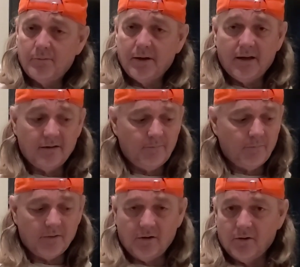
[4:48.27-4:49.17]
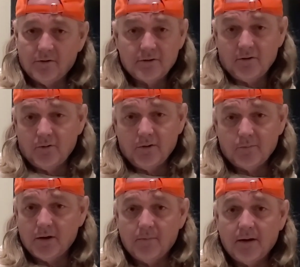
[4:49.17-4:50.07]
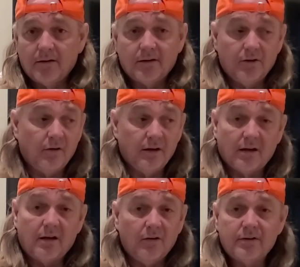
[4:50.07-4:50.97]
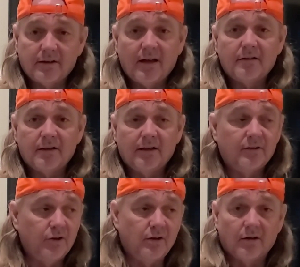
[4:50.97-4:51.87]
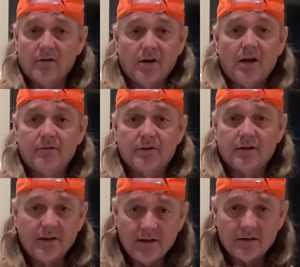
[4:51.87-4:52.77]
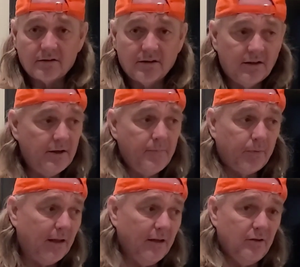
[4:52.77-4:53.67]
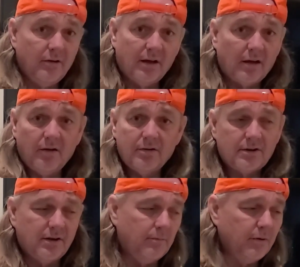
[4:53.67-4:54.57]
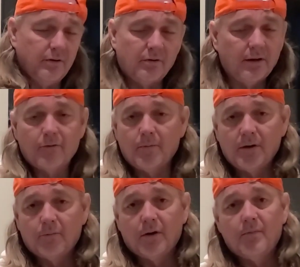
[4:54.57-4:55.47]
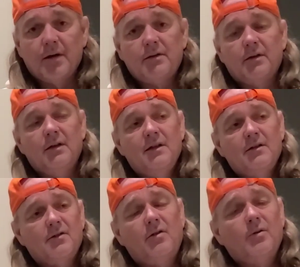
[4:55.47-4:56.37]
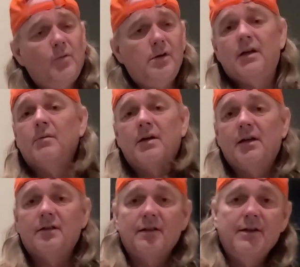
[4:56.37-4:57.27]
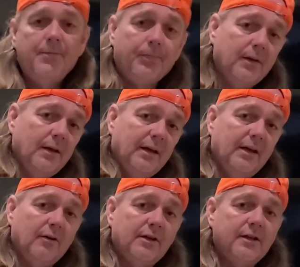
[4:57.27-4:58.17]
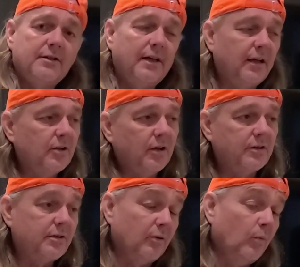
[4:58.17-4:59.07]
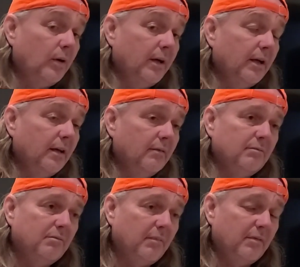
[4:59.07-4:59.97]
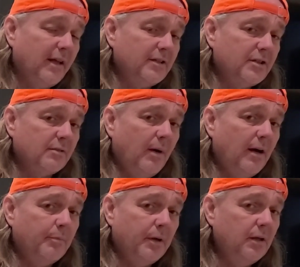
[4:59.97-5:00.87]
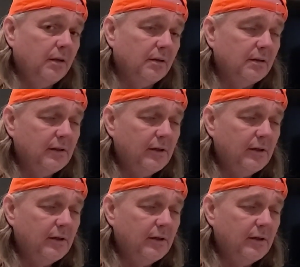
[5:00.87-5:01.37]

But, there's only one Brent Mason. You can get close to that sound. You can learn all of his licks, and you can get close to it, but you'll never be a Brent Mason. There's only one, because he only touches that guitar a certain way. That's just my opinion.